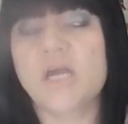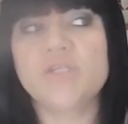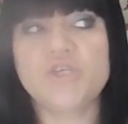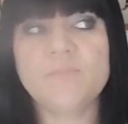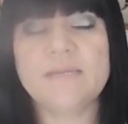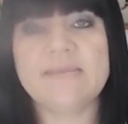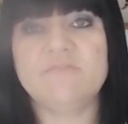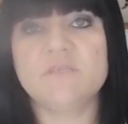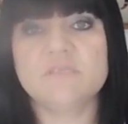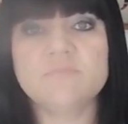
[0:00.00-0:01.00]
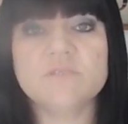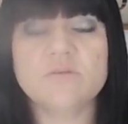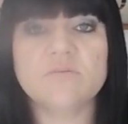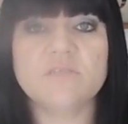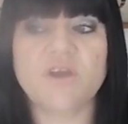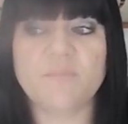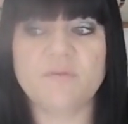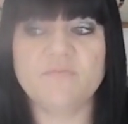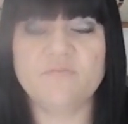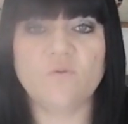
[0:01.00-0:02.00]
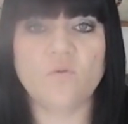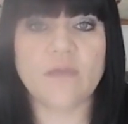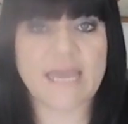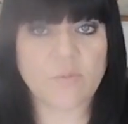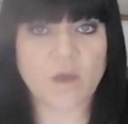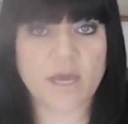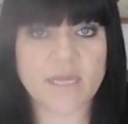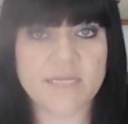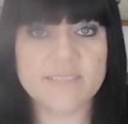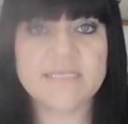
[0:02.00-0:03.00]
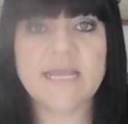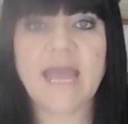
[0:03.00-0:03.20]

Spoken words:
I do believe that some schools are open for key workers